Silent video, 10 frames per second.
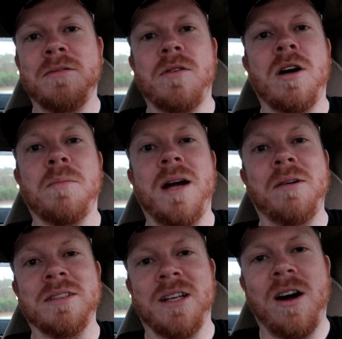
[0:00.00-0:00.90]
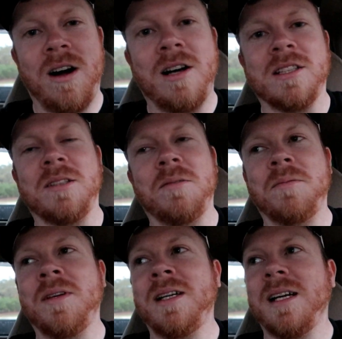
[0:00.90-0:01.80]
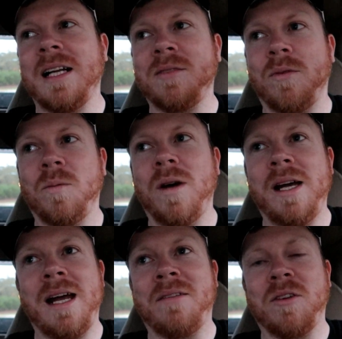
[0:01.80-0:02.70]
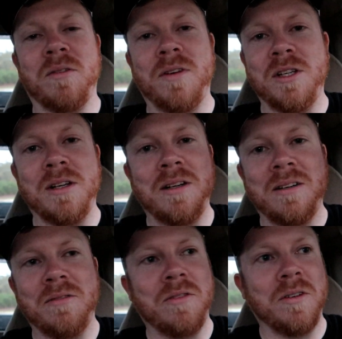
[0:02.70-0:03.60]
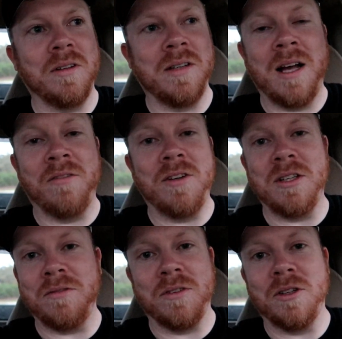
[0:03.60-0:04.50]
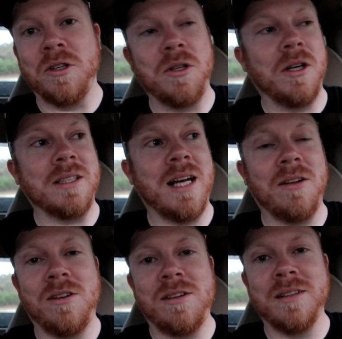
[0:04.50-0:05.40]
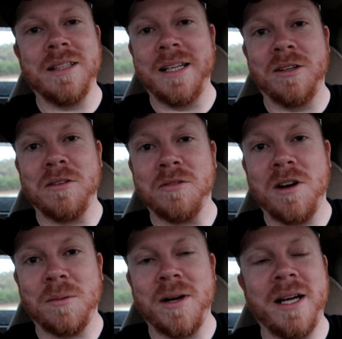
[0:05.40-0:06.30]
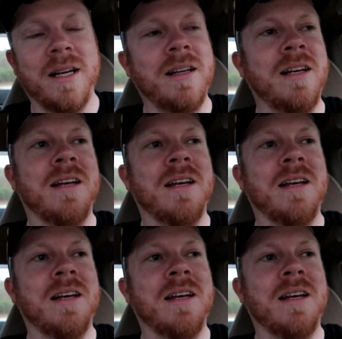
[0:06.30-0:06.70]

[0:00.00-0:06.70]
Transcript: Frog bite was awesome. That's one way after not fishing for who knows how long, getting on a frog bite.